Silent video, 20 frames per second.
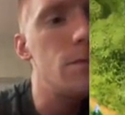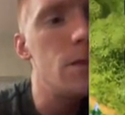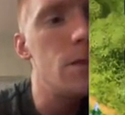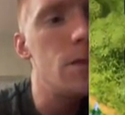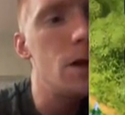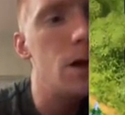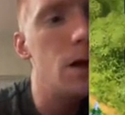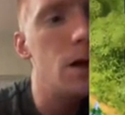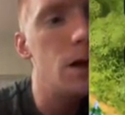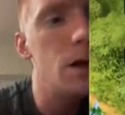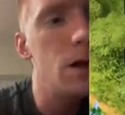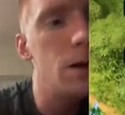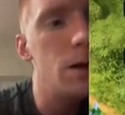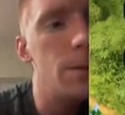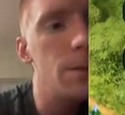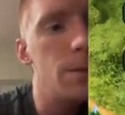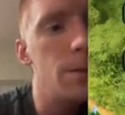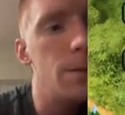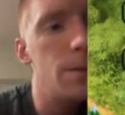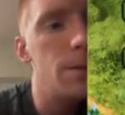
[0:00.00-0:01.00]

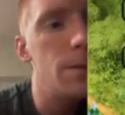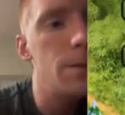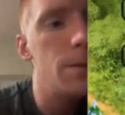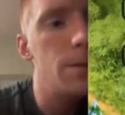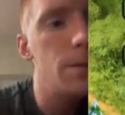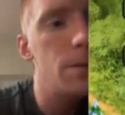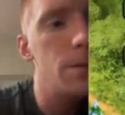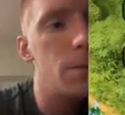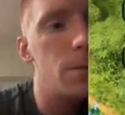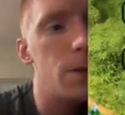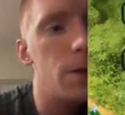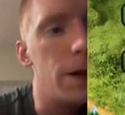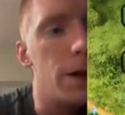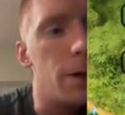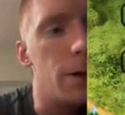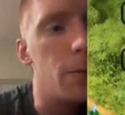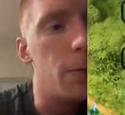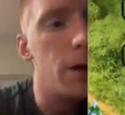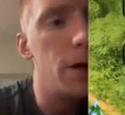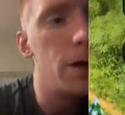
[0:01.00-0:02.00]
wait,
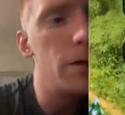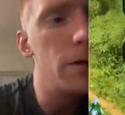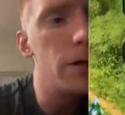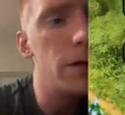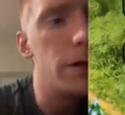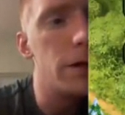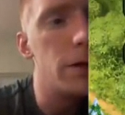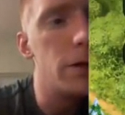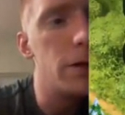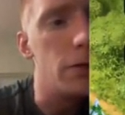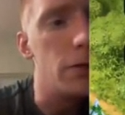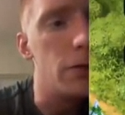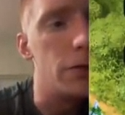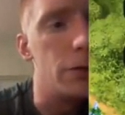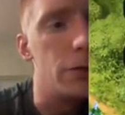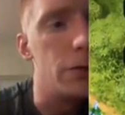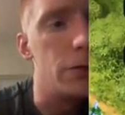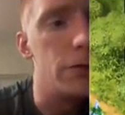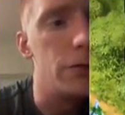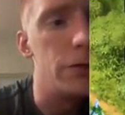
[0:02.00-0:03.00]
why aren't the heroes
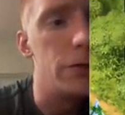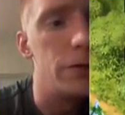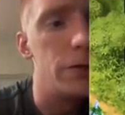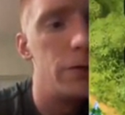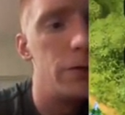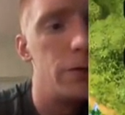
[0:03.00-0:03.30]
boosted?